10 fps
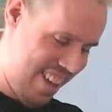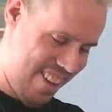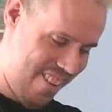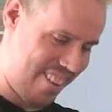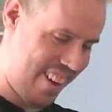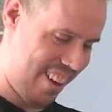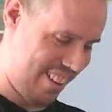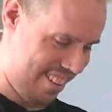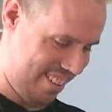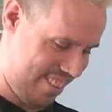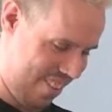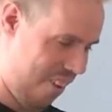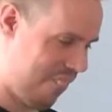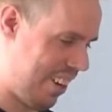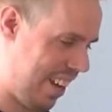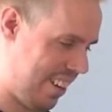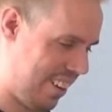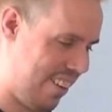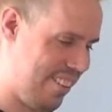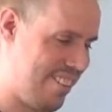You can open and
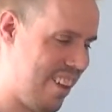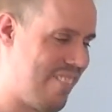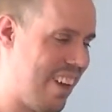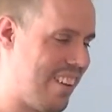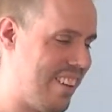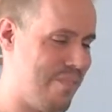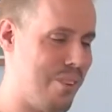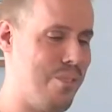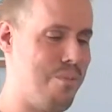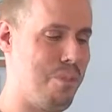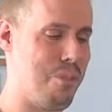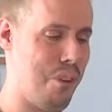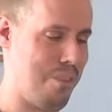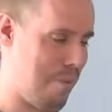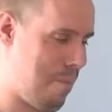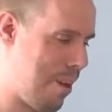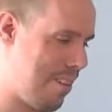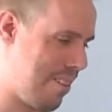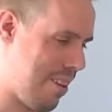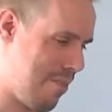close them, like to preserve them a
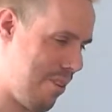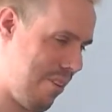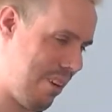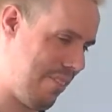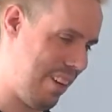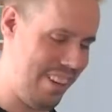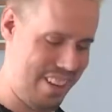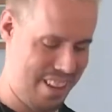bit, if you know what I mean.